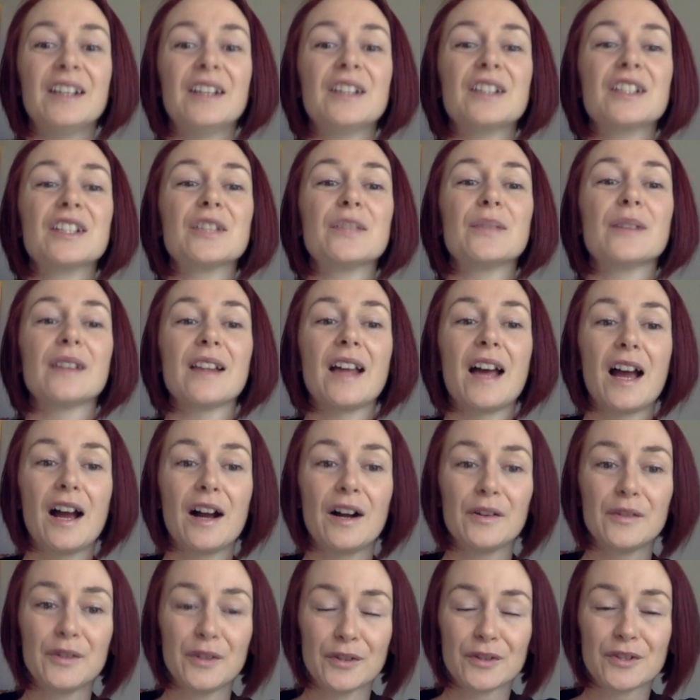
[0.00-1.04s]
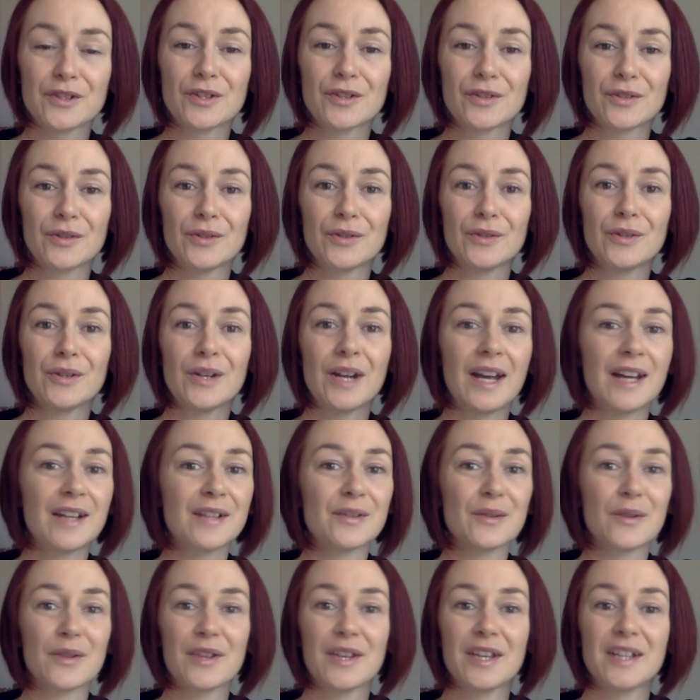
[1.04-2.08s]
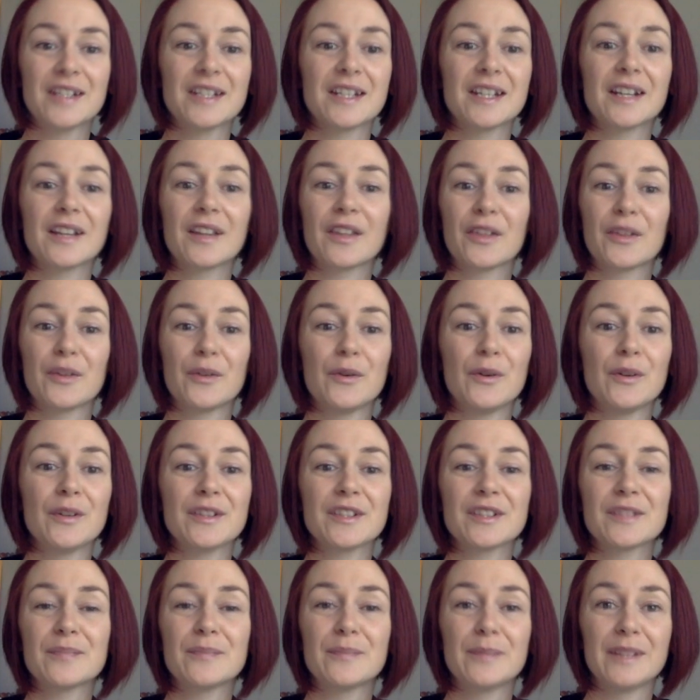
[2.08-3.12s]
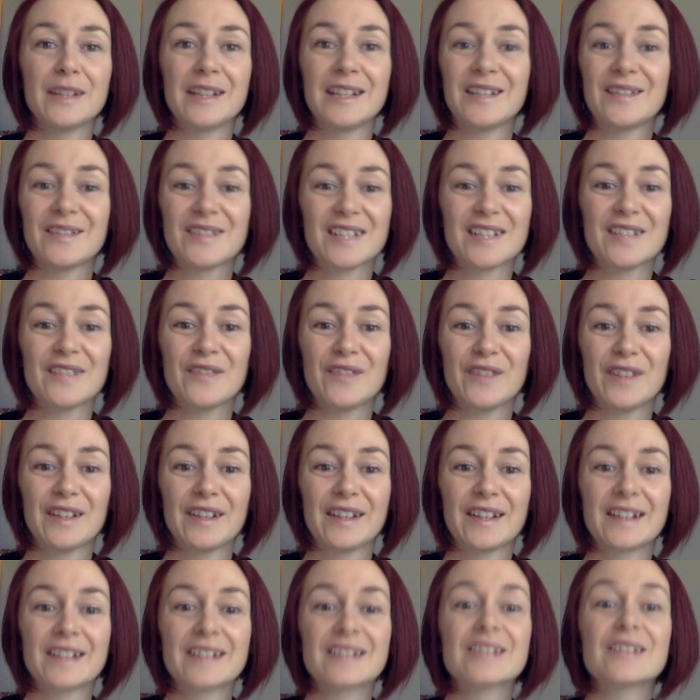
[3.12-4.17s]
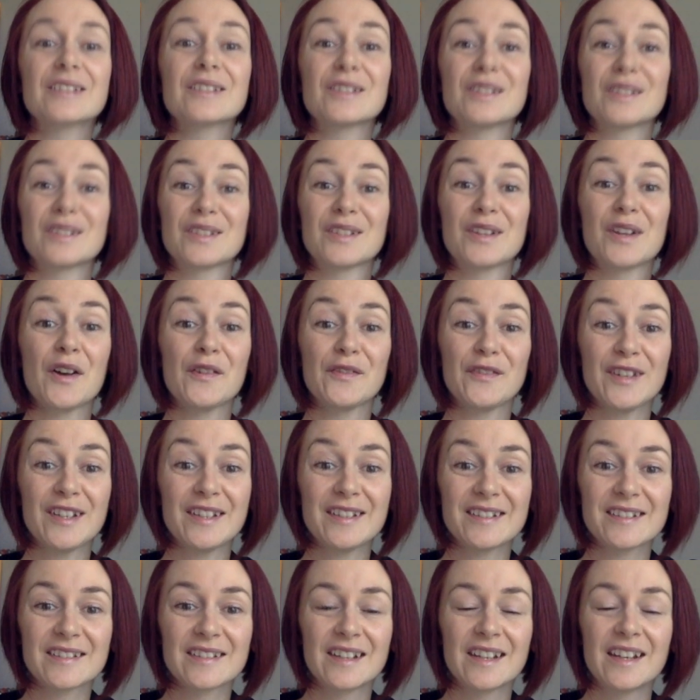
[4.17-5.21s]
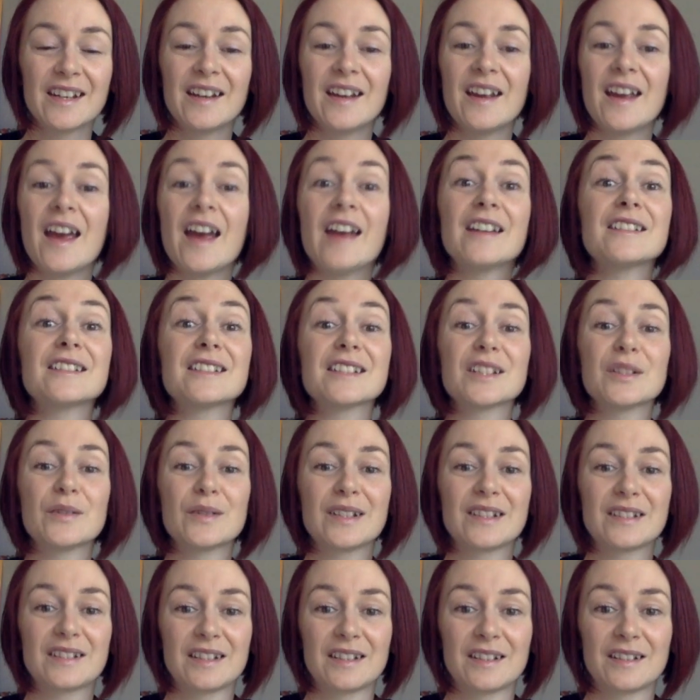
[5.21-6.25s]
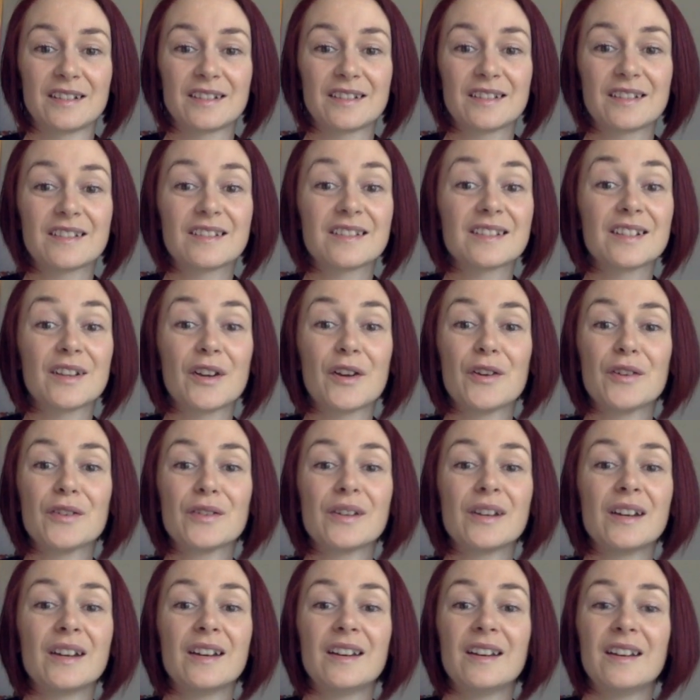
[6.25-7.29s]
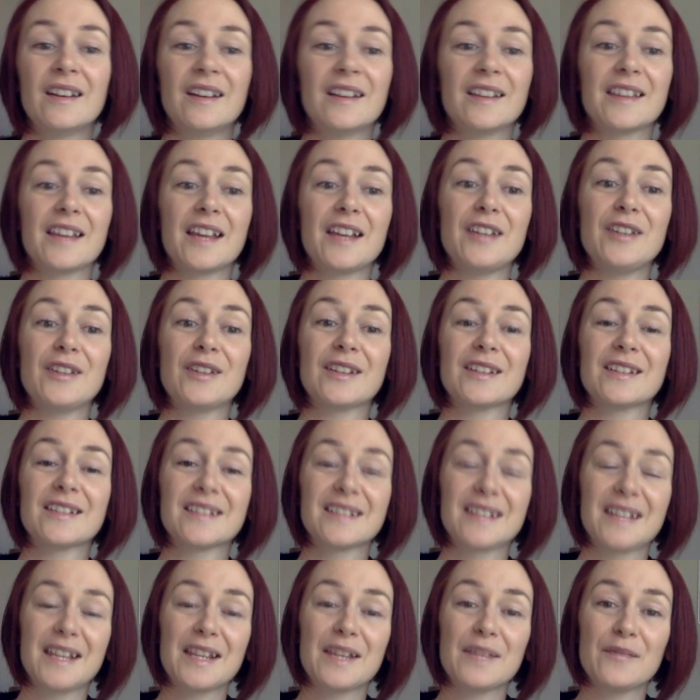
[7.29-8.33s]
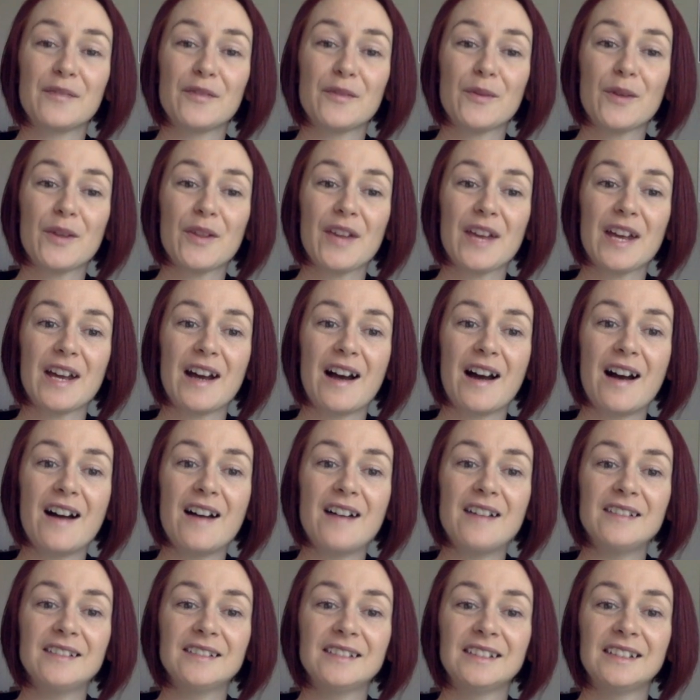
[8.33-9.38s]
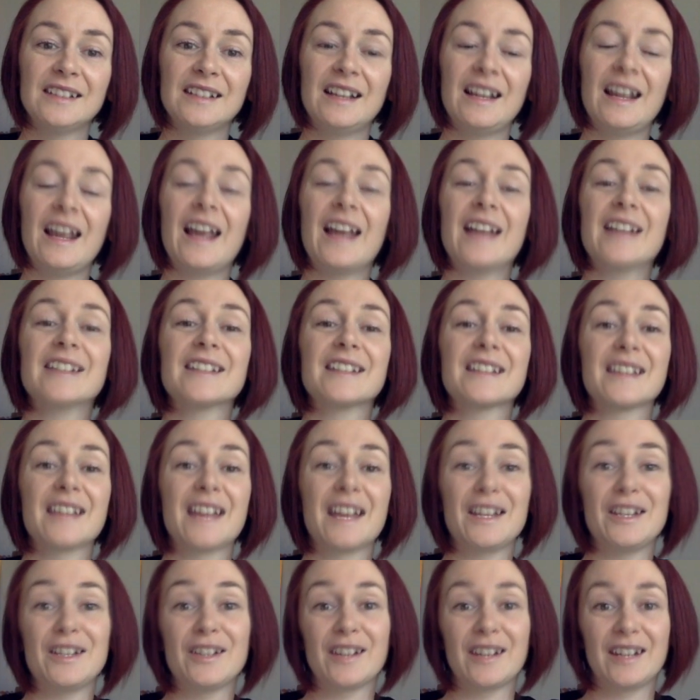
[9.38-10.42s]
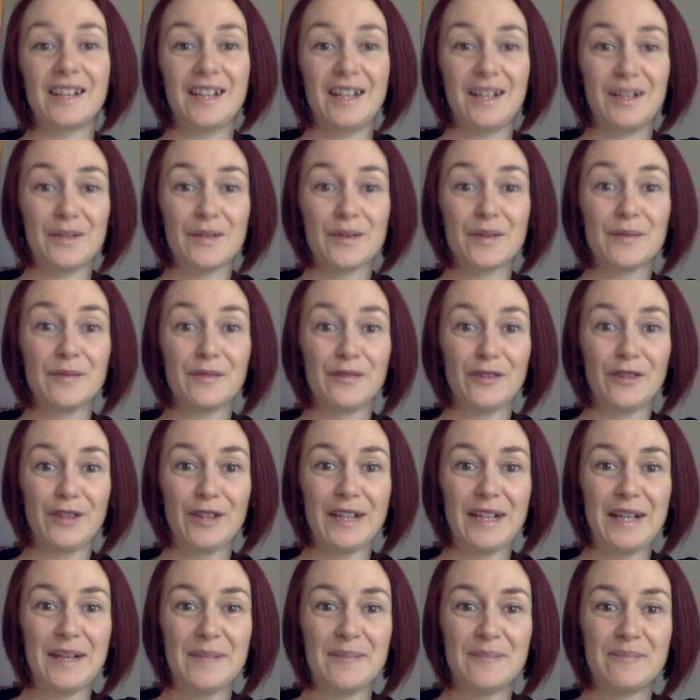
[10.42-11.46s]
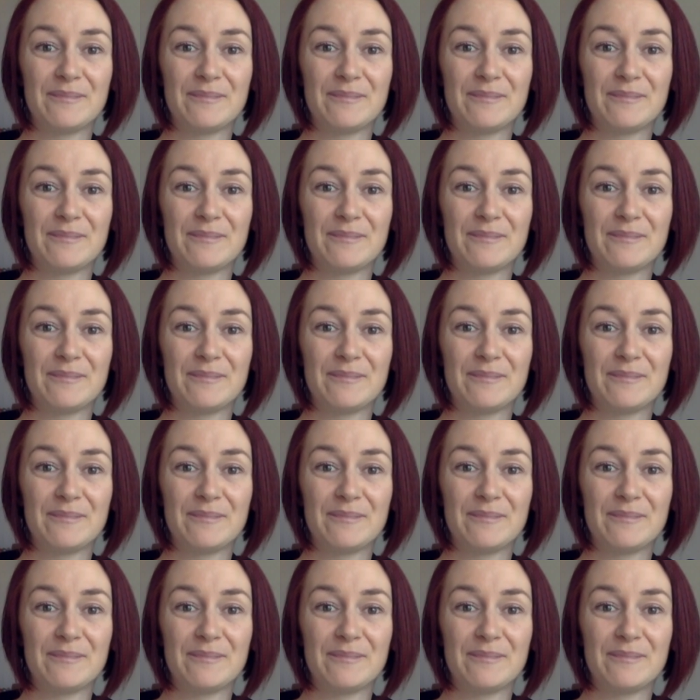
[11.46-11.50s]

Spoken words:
to allow your true and authentic thoughts, beliefs, and feelings to surface and to exist so that you can see them for what they are and that you can heal them fully.